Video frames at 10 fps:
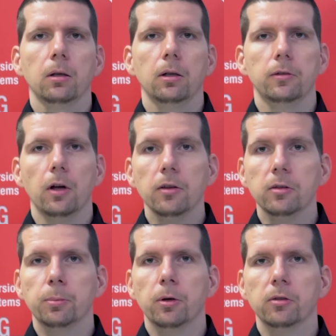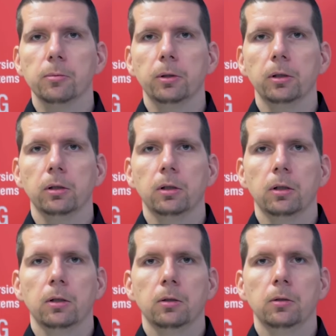It's also possible
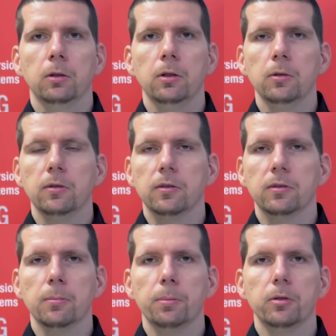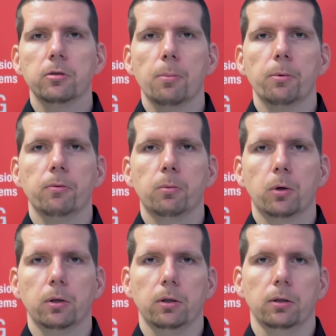to use a simple drop of water.